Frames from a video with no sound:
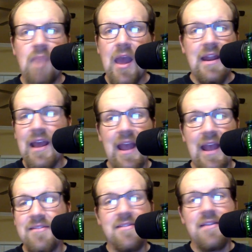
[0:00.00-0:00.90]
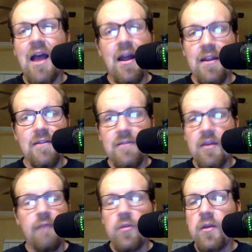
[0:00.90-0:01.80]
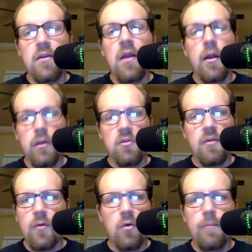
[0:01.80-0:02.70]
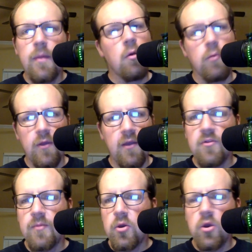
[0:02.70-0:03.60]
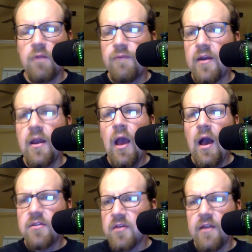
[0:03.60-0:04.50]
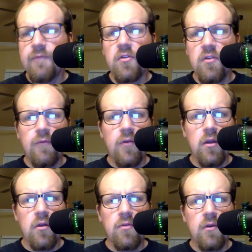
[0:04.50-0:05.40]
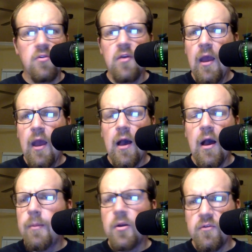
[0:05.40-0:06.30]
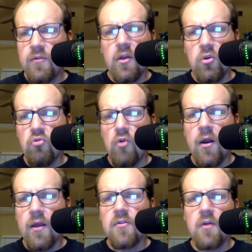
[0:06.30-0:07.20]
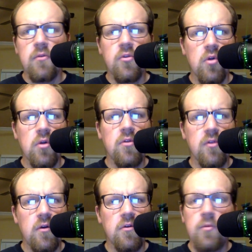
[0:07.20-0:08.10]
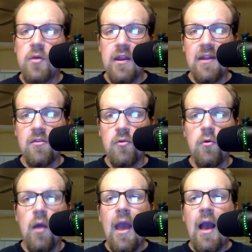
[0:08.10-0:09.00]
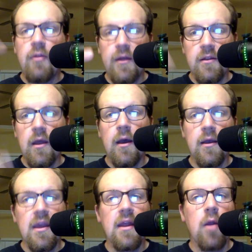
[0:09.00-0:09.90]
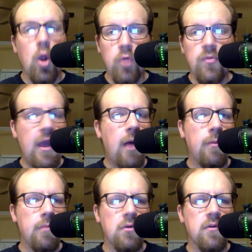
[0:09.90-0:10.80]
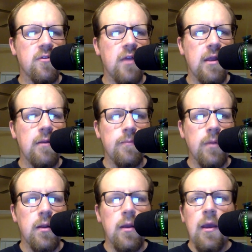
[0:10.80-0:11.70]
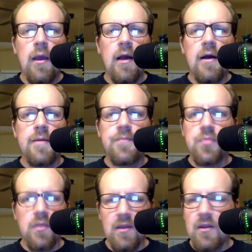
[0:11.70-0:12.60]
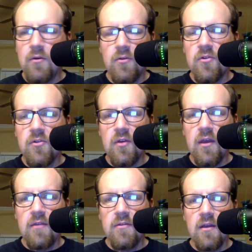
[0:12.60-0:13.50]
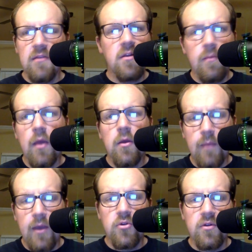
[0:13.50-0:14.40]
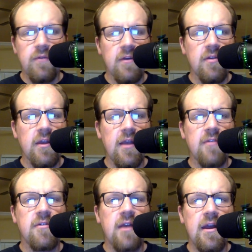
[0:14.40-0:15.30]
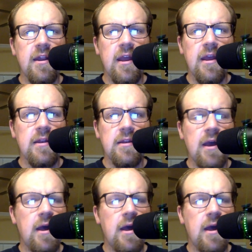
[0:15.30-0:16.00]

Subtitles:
And it's definitely not your typical metal release. I mean, you're going to find a ton of different stuff on here. There's a bunch of electronics on certain songs. We'll get into how that can hurt the album here in a second. But, it's an amalgamation of things, like I said. And